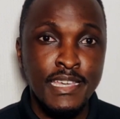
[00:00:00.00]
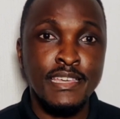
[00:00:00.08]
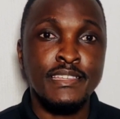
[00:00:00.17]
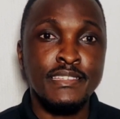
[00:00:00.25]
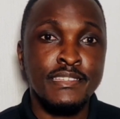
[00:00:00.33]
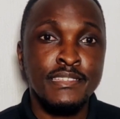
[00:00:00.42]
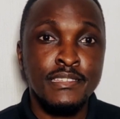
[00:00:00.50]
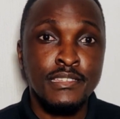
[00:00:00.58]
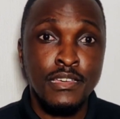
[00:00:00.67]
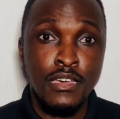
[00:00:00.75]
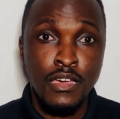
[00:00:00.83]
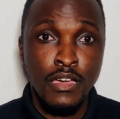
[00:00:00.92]
is
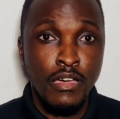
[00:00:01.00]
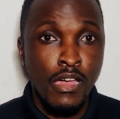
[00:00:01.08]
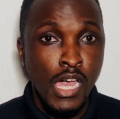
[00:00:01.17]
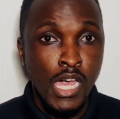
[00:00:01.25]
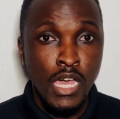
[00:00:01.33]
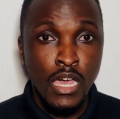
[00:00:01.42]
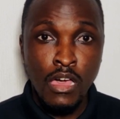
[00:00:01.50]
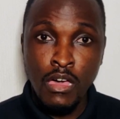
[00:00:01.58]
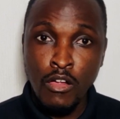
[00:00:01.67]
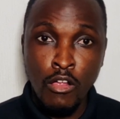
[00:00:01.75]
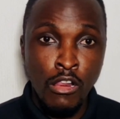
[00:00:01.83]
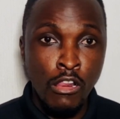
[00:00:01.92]

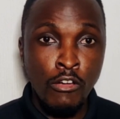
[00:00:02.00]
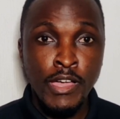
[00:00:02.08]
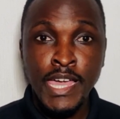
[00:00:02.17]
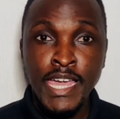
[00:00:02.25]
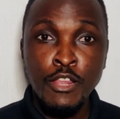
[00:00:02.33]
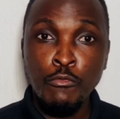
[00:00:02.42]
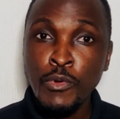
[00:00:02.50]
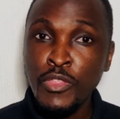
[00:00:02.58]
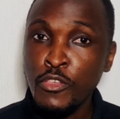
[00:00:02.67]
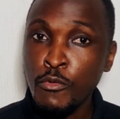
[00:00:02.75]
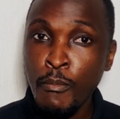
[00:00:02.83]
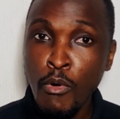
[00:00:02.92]
logging in
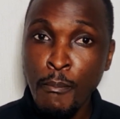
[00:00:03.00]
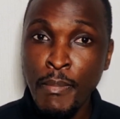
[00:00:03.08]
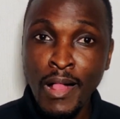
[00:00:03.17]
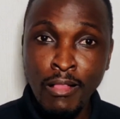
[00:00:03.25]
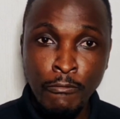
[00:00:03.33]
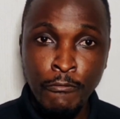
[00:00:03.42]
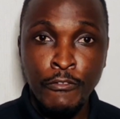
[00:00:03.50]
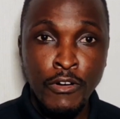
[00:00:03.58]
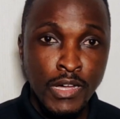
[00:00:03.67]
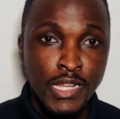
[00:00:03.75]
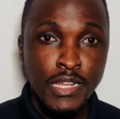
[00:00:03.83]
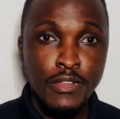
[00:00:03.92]
with your mobile
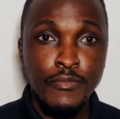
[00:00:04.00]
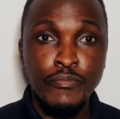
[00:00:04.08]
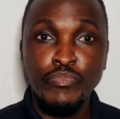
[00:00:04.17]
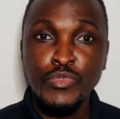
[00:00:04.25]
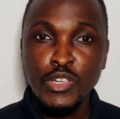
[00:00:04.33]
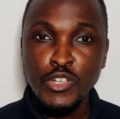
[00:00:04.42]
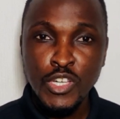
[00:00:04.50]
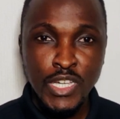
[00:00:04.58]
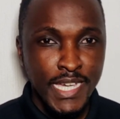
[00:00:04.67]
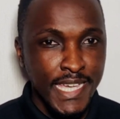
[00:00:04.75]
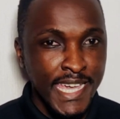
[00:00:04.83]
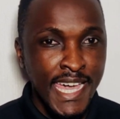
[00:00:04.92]
phone.
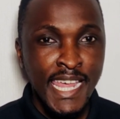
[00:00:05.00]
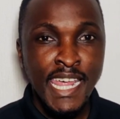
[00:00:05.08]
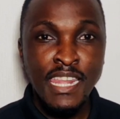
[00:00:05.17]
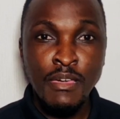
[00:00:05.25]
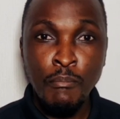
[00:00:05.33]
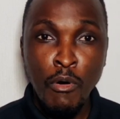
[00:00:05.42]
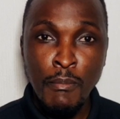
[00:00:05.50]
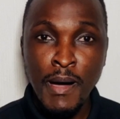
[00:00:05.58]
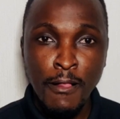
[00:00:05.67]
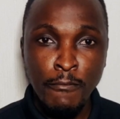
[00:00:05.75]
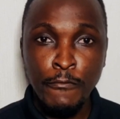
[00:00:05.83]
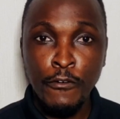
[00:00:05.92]
Get any
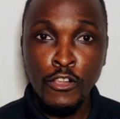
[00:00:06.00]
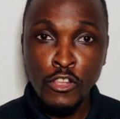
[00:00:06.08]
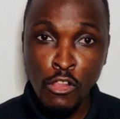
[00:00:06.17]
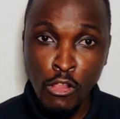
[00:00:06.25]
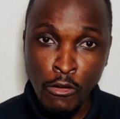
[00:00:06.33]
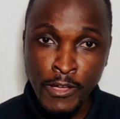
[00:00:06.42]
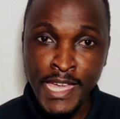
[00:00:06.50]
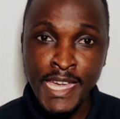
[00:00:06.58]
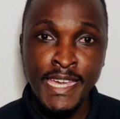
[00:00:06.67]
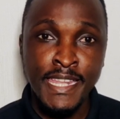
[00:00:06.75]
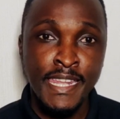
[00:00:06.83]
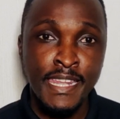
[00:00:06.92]
mobile phone, log
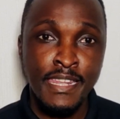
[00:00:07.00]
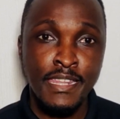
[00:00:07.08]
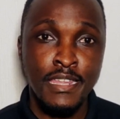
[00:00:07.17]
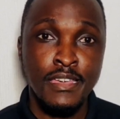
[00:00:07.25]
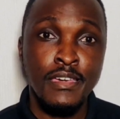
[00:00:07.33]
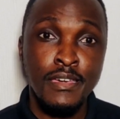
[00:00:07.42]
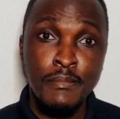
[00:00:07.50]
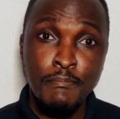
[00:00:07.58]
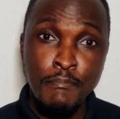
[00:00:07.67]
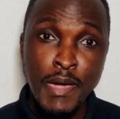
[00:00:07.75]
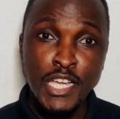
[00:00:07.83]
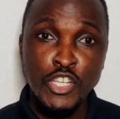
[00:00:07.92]
in,
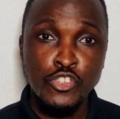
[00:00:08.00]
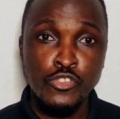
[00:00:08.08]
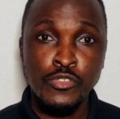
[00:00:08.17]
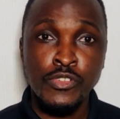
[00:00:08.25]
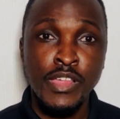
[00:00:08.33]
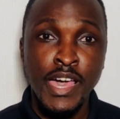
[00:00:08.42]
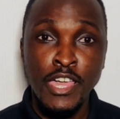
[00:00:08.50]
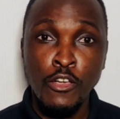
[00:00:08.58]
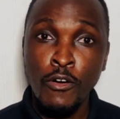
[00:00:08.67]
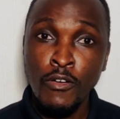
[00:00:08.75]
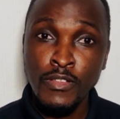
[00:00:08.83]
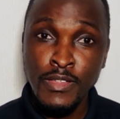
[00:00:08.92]
make sure that
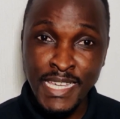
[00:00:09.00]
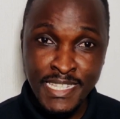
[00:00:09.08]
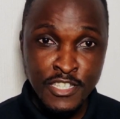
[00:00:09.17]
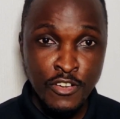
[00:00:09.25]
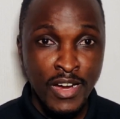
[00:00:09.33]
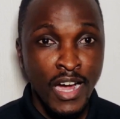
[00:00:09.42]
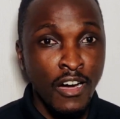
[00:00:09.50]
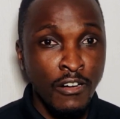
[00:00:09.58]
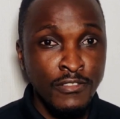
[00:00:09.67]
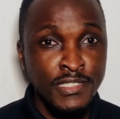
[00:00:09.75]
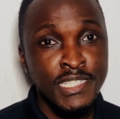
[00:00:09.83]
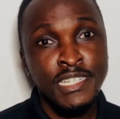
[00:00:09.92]
it's your
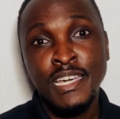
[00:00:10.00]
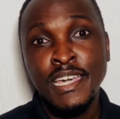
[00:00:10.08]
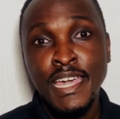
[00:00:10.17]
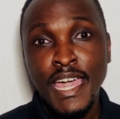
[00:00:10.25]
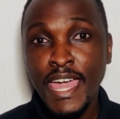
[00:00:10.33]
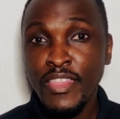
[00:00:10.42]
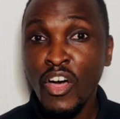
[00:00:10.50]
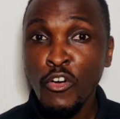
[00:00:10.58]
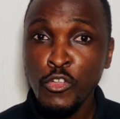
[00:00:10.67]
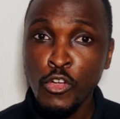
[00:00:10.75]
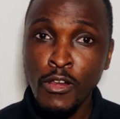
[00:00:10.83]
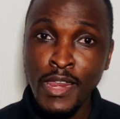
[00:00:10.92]
account, and
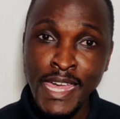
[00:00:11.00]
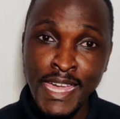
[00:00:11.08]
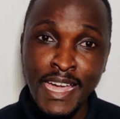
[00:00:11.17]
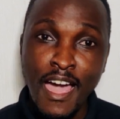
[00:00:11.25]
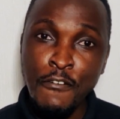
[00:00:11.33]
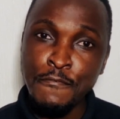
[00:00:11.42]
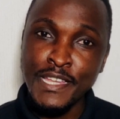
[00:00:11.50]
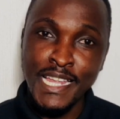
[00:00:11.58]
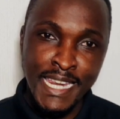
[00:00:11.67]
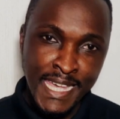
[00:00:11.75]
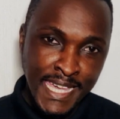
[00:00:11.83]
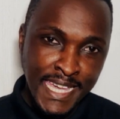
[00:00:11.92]
now you link. After
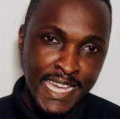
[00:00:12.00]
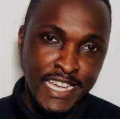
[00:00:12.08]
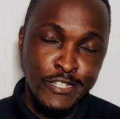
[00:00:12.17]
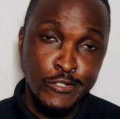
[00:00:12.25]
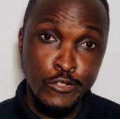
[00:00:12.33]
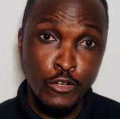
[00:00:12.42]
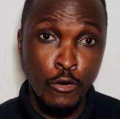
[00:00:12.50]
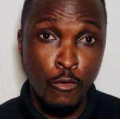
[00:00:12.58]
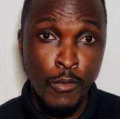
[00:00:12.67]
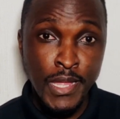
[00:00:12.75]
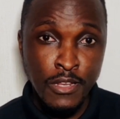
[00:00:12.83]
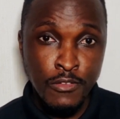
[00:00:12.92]
linking to
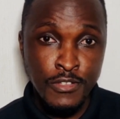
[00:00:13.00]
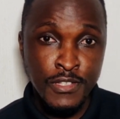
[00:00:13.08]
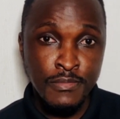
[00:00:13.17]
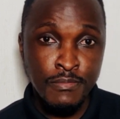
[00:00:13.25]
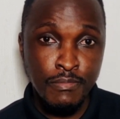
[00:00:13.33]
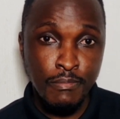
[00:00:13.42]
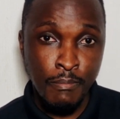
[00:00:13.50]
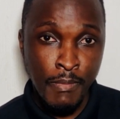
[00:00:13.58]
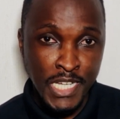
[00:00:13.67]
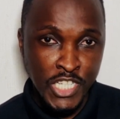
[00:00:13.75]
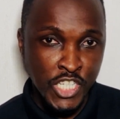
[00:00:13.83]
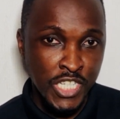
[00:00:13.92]
your Windows
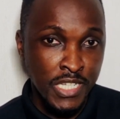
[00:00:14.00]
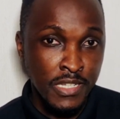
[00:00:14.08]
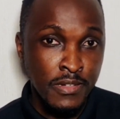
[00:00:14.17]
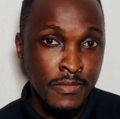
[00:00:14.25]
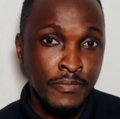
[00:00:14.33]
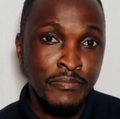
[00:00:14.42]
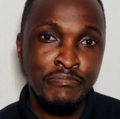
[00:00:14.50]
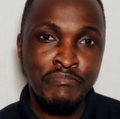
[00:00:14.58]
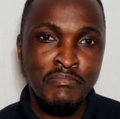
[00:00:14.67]
machine,